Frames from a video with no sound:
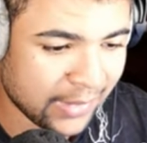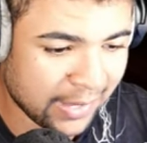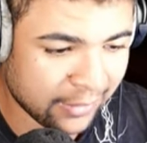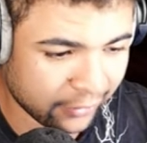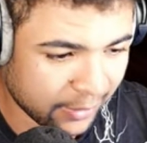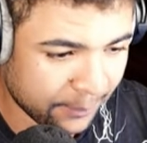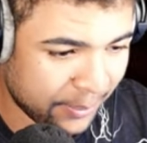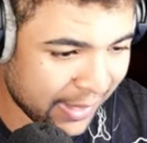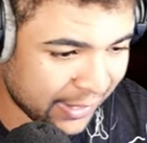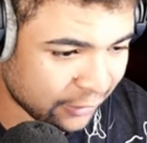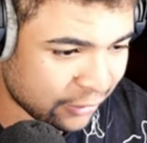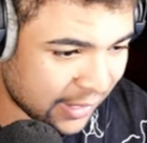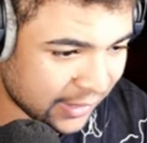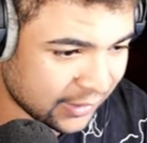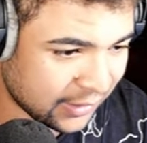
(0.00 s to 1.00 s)
and on the pay
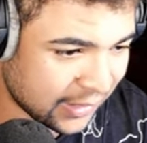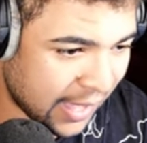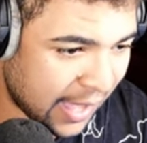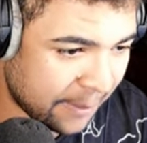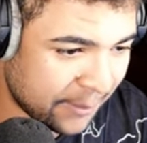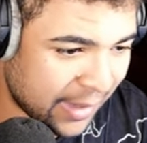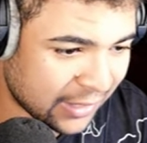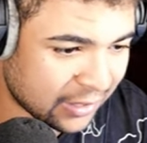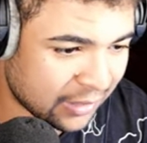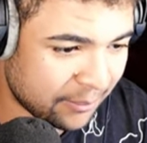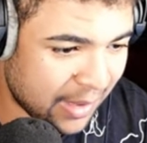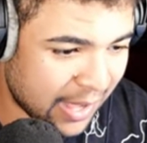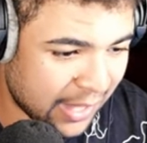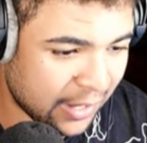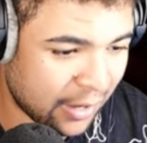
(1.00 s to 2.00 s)
track, you get a Macho
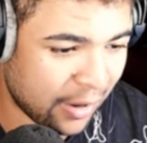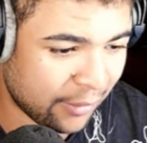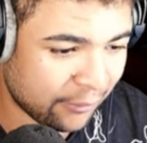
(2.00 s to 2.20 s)
Man